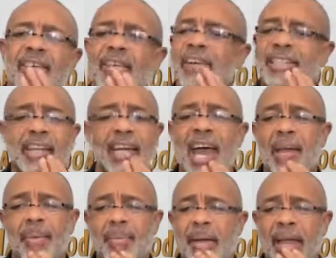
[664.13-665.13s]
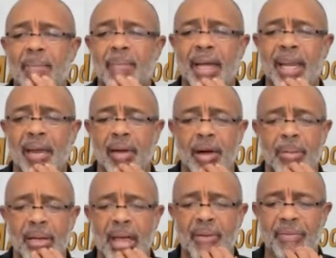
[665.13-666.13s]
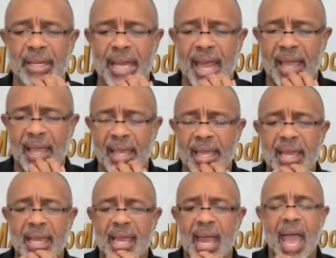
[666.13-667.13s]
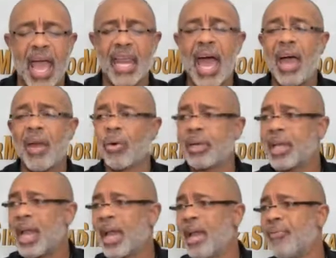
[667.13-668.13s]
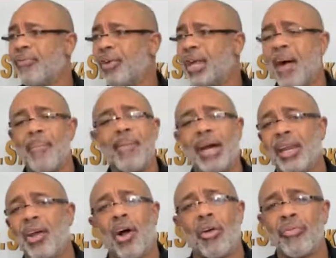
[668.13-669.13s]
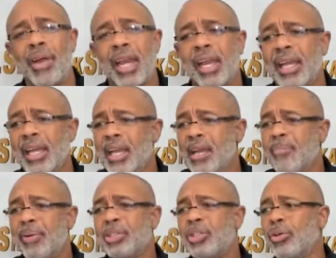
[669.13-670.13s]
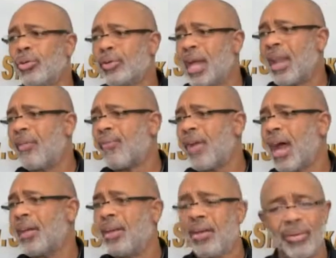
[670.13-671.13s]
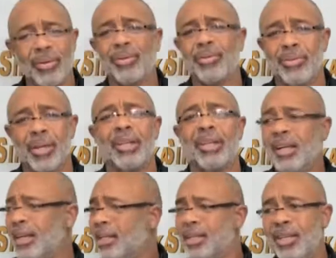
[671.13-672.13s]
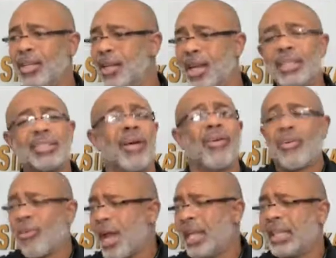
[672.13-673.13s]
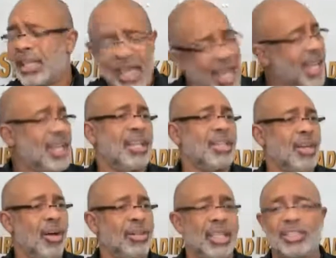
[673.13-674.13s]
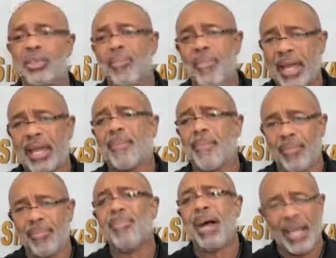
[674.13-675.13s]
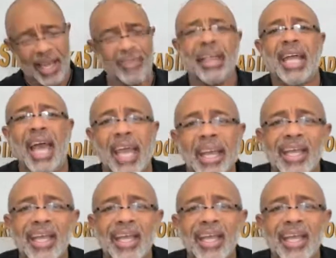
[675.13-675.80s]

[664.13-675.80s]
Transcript: Because you got to be making money every day. And I don't care if you got money already, but you got to find, it's a great thing to know that you're making money every day.